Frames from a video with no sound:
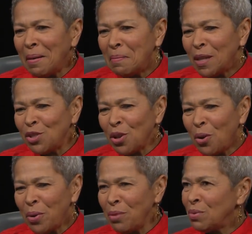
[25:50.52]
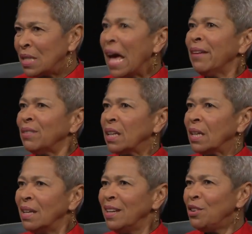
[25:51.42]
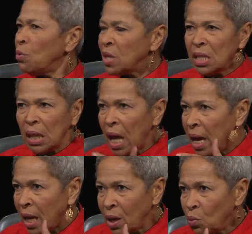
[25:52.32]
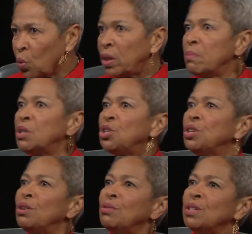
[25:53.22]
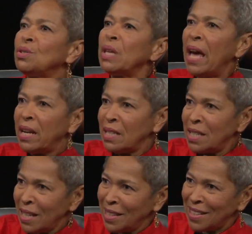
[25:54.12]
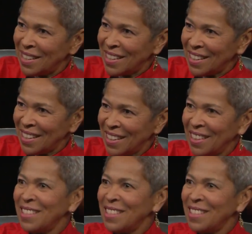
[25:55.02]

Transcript: um, so it was lively. You know, it wasn't like what the missionaries had intended. Uh-huh.